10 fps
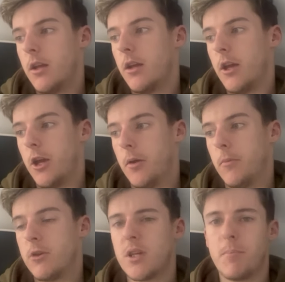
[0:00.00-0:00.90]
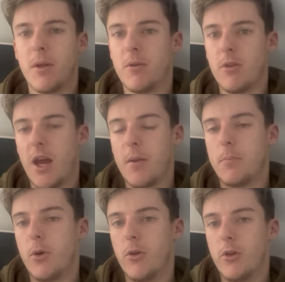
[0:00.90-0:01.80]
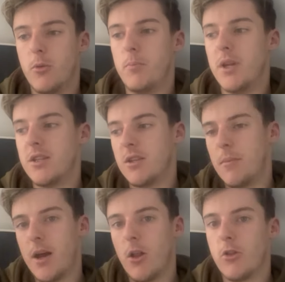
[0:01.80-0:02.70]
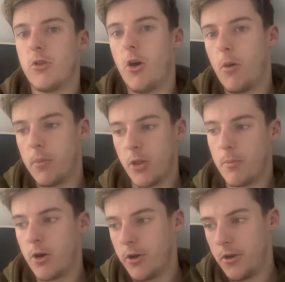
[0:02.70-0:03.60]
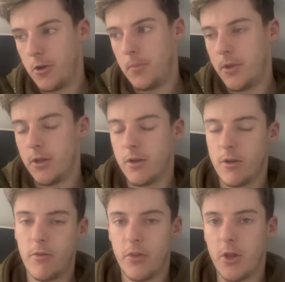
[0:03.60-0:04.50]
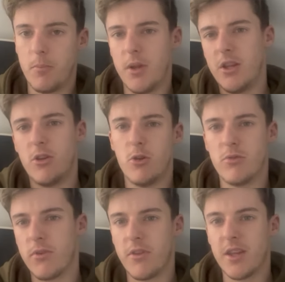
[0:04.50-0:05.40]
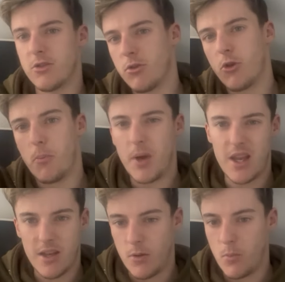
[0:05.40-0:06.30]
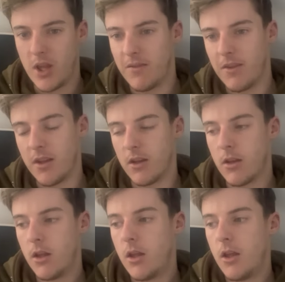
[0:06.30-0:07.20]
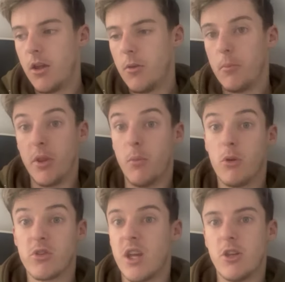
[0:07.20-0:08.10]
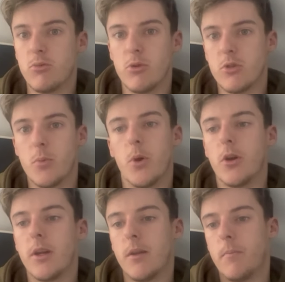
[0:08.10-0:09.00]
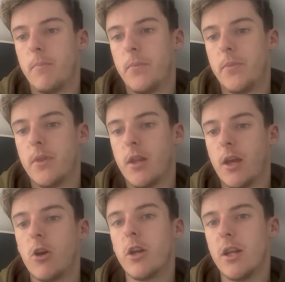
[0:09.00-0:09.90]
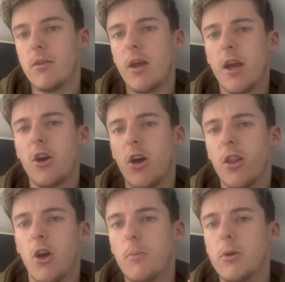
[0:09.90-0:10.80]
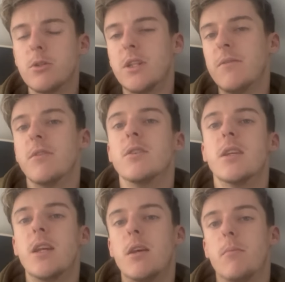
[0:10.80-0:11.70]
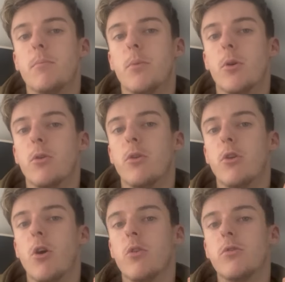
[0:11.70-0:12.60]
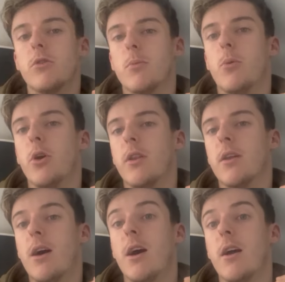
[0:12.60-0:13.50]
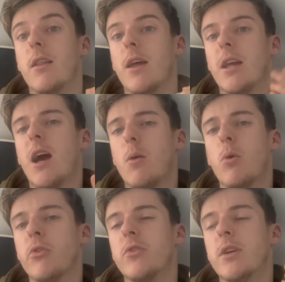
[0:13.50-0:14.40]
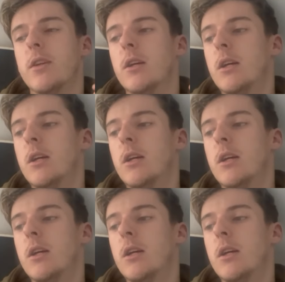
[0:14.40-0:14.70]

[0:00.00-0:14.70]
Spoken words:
Because I'd put new pieces of metal on top and the bottom, and they'd been used for the things, so they're all bendy and wavy, but it just wasn't working. I got a lot more stiffness in it, but not to the point that I wanted.